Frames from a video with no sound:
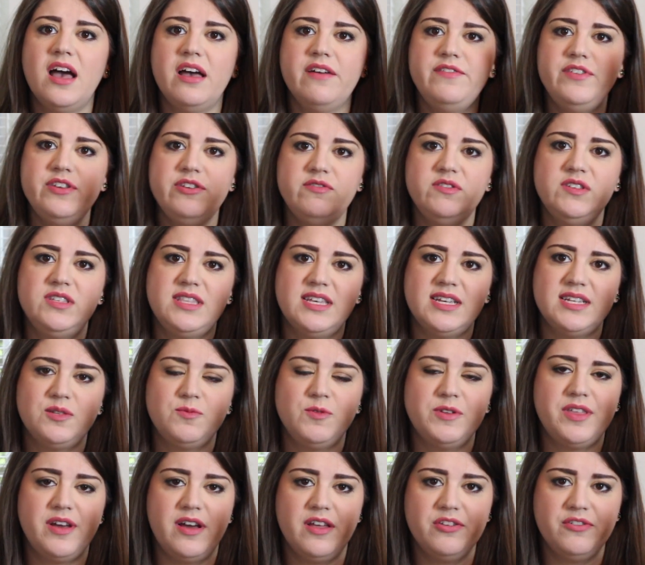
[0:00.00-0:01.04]
I've used this
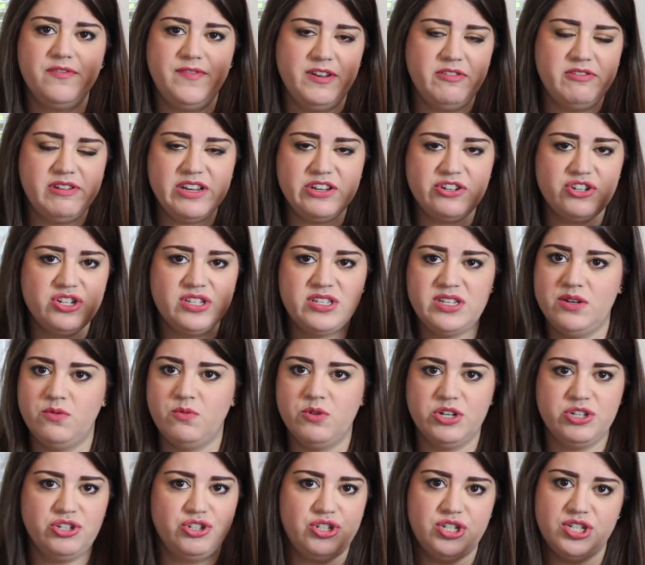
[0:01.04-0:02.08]
with other foundations and it
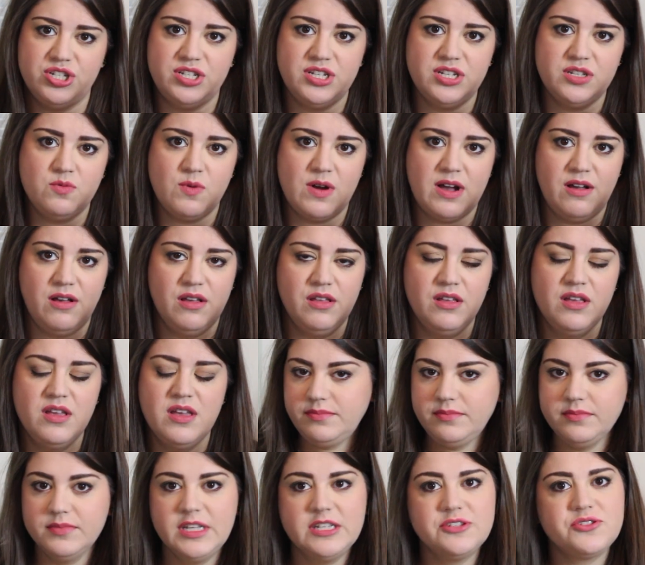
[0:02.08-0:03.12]
works just as well.
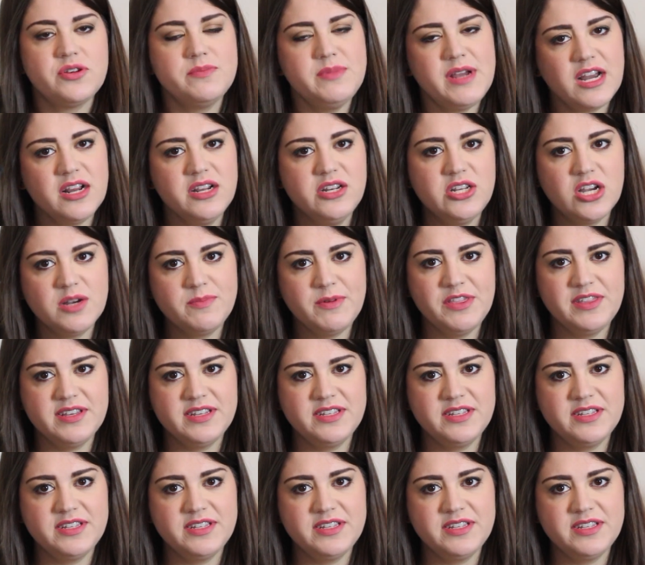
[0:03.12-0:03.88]
So I'm not going to talk about